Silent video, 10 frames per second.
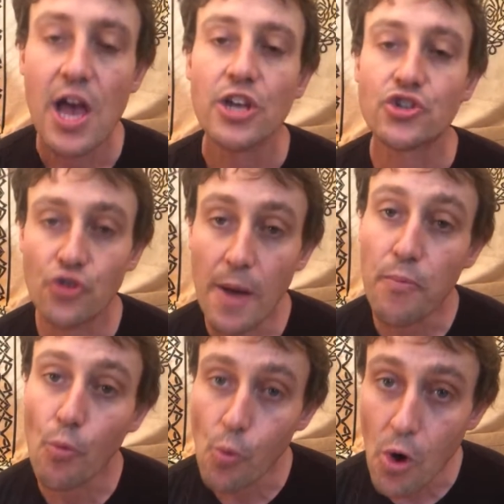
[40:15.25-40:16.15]
Trump
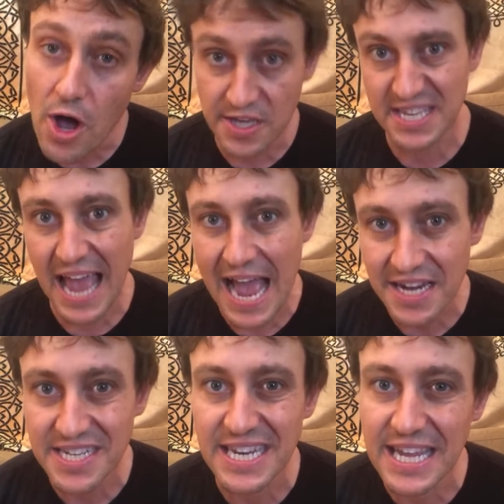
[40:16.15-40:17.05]
was
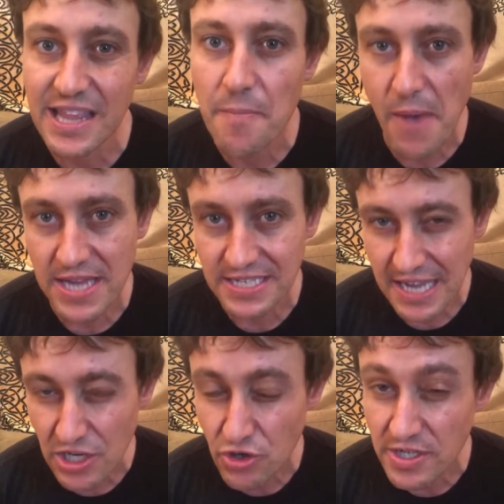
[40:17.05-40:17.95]
acting in the best
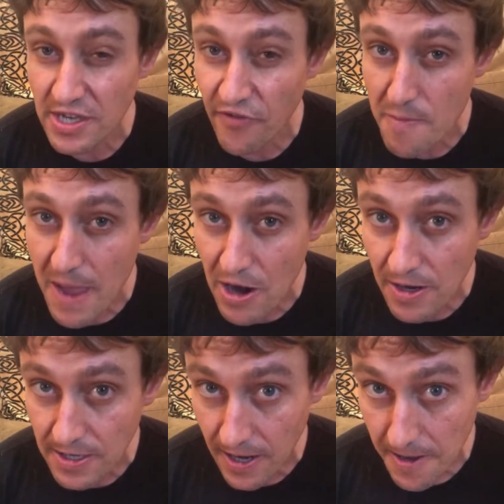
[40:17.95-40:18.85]
interest of
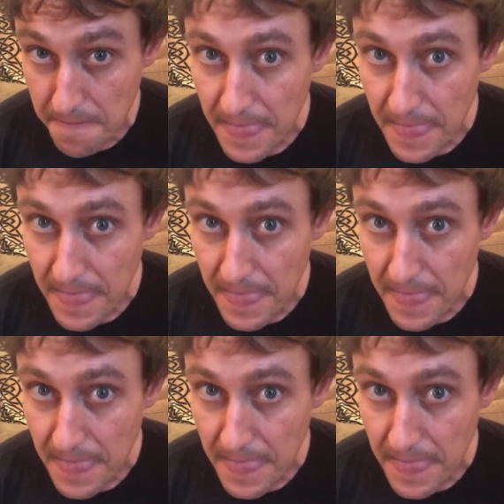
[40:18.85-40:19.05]
America,